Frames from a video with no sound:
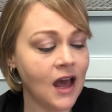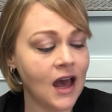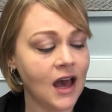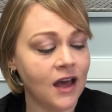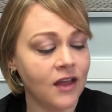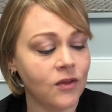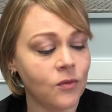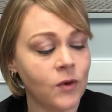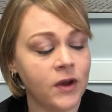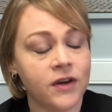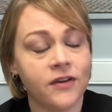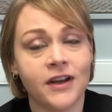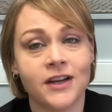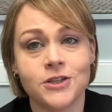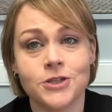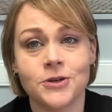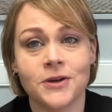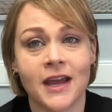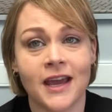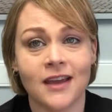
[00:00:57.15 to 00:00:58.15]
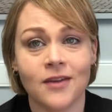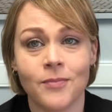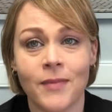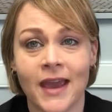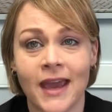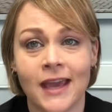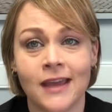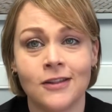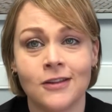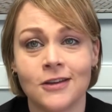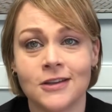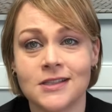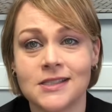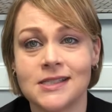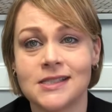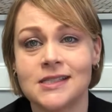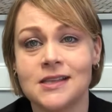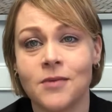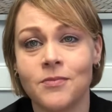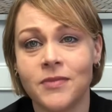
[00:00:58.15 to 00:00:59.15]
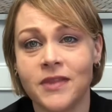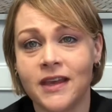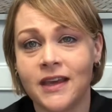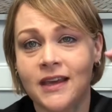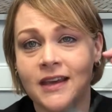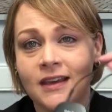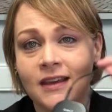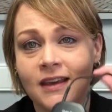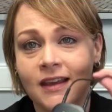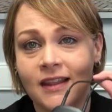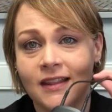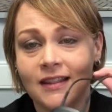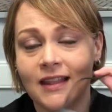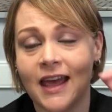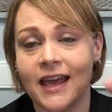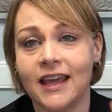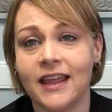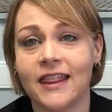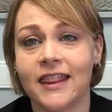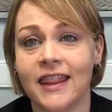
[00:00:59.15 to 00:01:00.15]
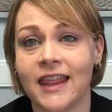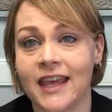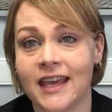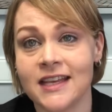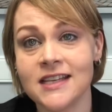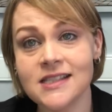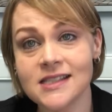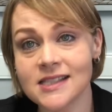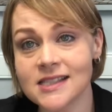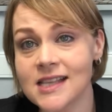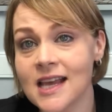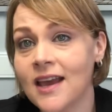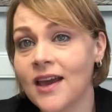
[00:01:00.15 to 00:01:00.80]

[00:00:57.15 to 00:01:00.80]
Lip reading: The one around your neck may look something like this,